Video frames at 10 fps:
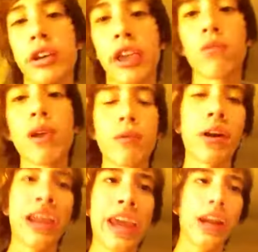and we
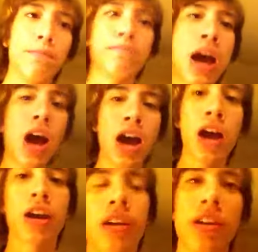were in a
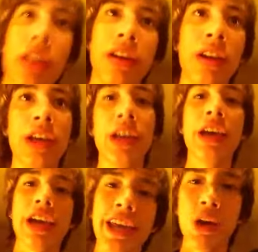bar,
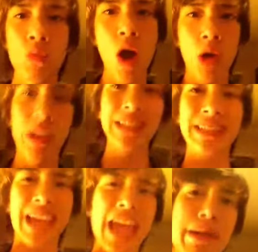and a
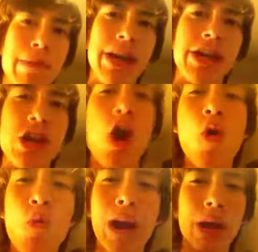walrus came out of
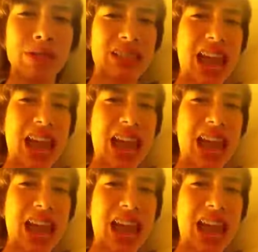nowhere, was